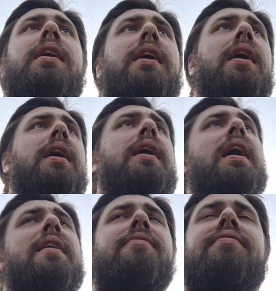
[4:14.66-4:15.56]

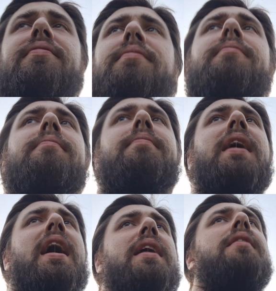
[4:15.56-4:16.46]
have
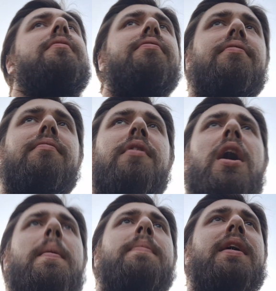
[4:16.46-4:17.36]
kind of
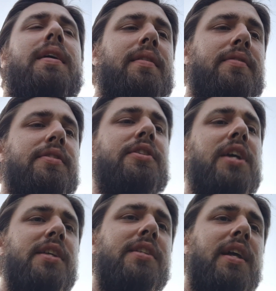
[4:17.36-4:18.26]
not been
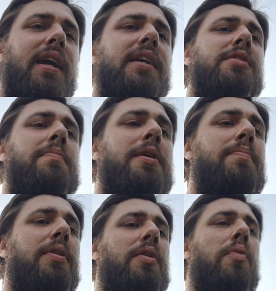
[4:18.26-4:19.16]
suggested, I guess, to
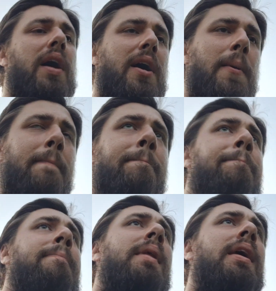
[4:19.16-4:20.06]
people in a while.
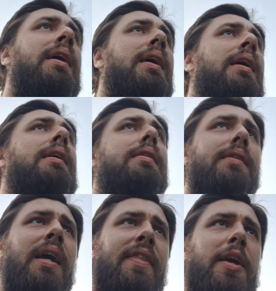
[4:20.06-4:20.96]

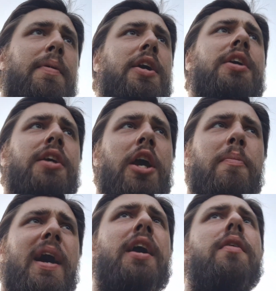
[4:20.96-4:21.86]
I think it'd be good to go
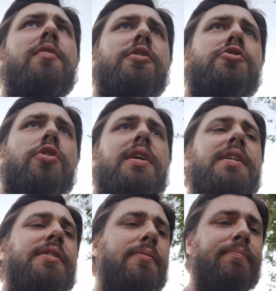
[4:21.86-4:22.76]
back over the
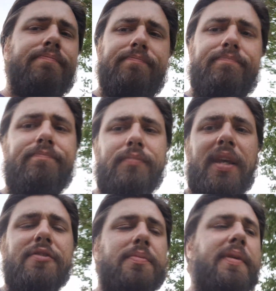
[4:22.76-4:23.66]
trees,
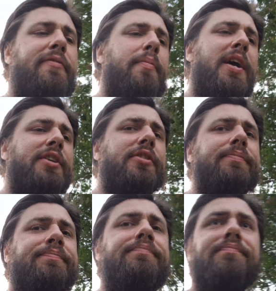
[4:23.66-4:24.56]
give some
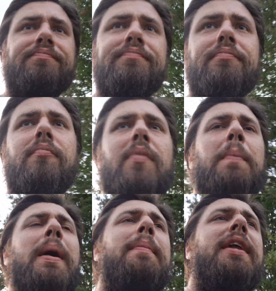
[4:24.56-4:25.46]
information,
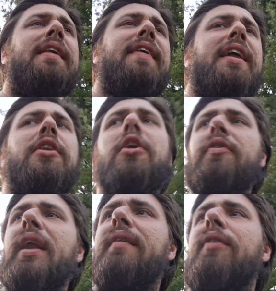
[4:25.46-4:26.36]
maybe anything new
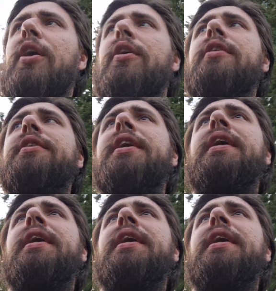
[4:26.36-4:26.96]
that I've learned,